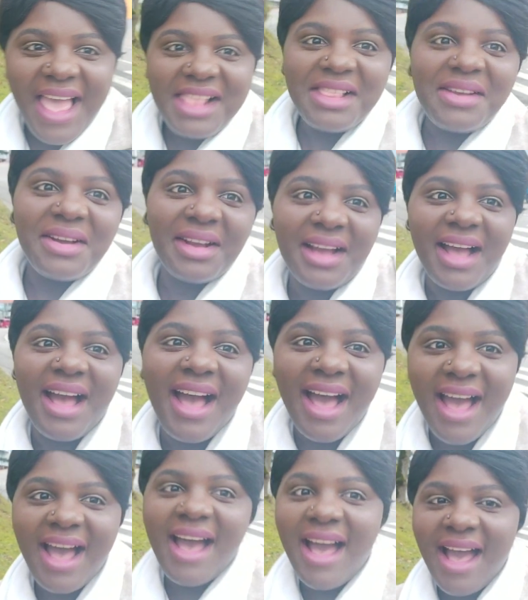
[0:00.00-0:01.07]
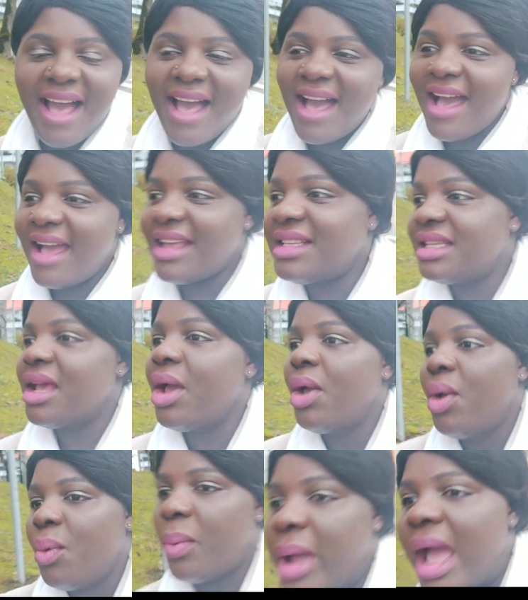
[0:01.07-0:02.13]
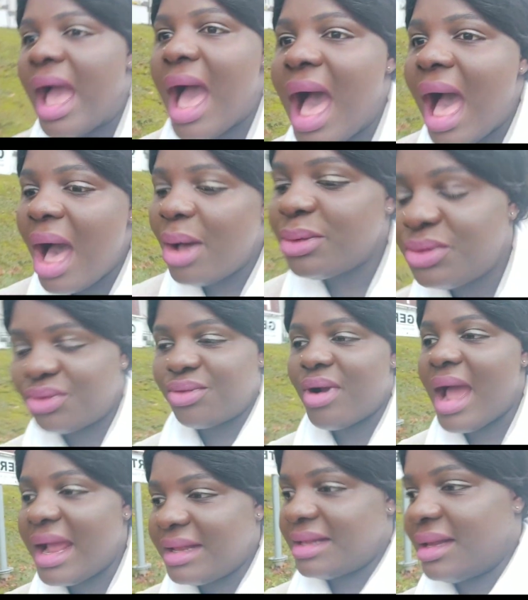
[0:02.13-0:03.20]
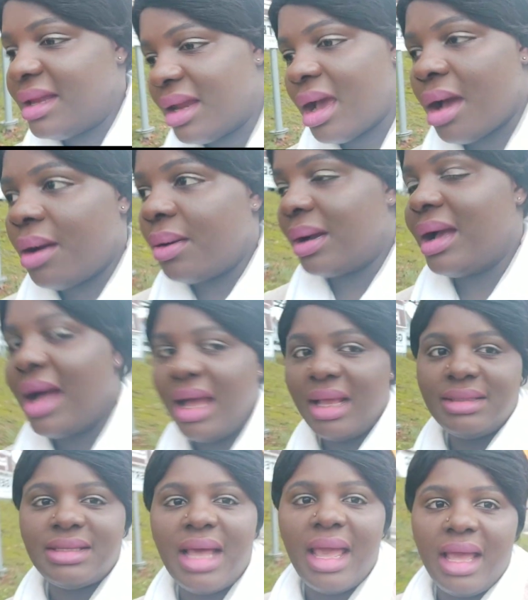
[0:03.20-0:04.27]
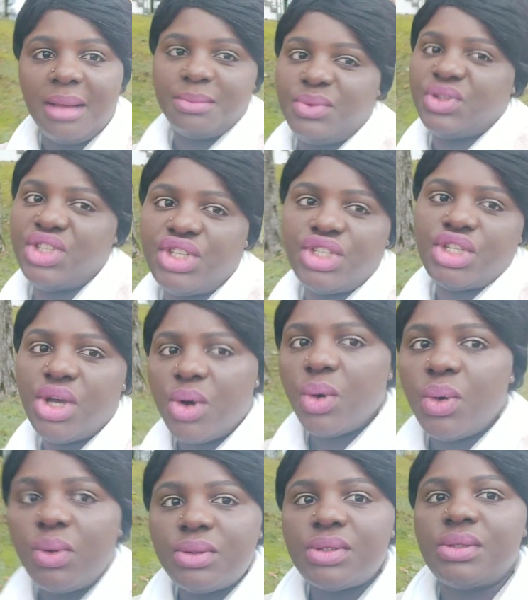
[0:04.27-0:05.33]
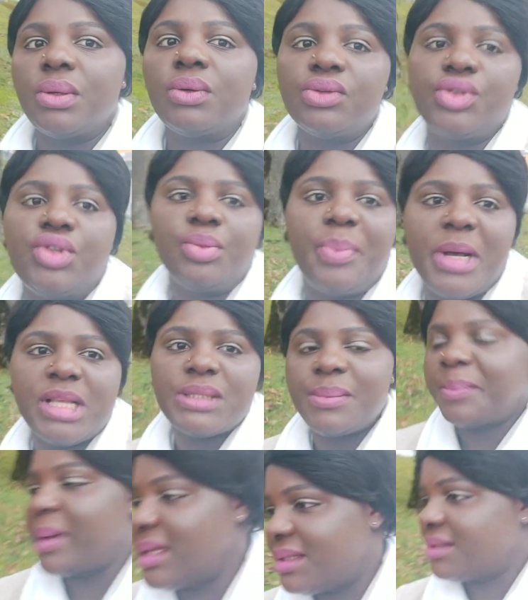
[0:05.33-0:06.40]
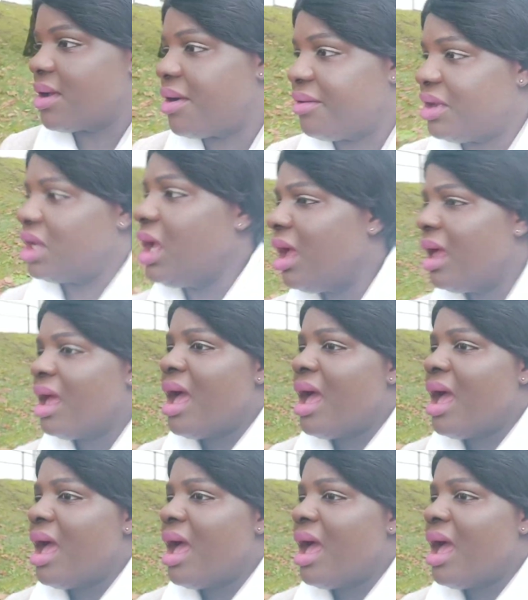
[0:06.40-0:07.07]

hello guys we are out right now guys i am so so super super sorry